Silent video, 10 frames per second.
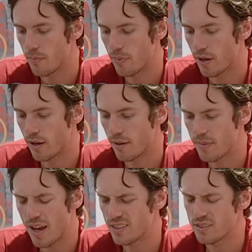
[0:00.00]
but um,
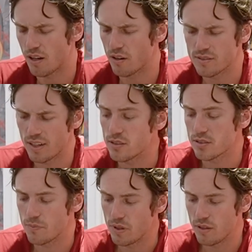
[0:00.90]
yeah, I just honestly, I
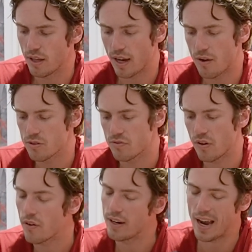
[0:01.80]
just be like, I was
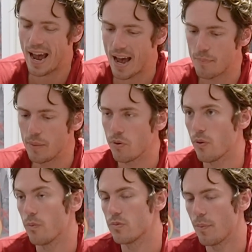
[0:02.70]
very happy.
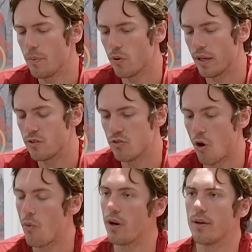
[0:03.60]
People, some people like
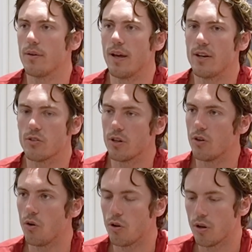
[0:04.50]
don't want to enter
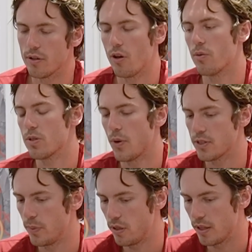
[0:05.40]
adulthood and all the
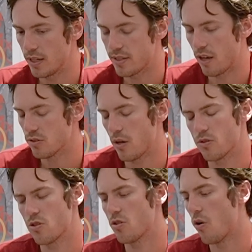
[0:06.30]
responsibility that entails. I
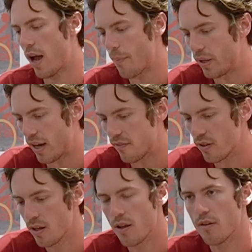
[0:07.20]
was so happy to have
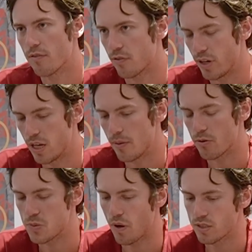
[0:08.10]
freedom and
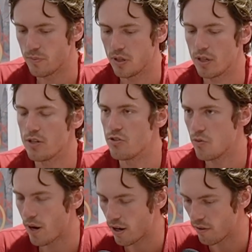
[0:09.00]
responsibility,
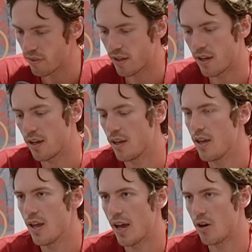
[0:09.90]
do my own thing,
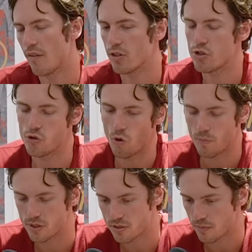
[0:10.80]
and not to show
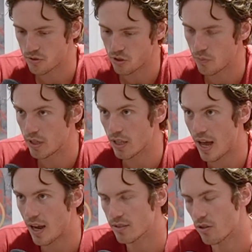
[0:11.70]
up to some stupid
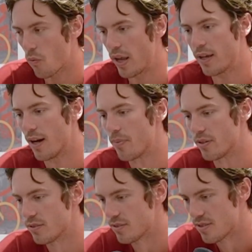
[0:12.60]
class and wake up at
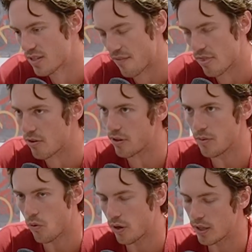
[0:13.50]
7:30 in the
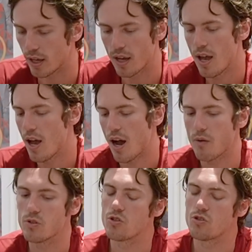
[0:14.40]
morning. Like I
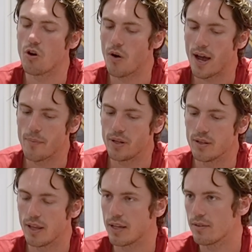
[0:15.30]
was so happy to
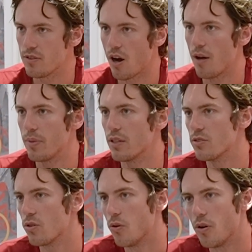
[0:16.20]
like not be in
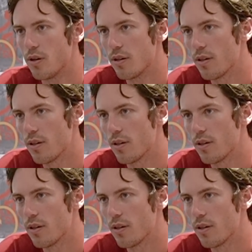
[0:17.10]
school.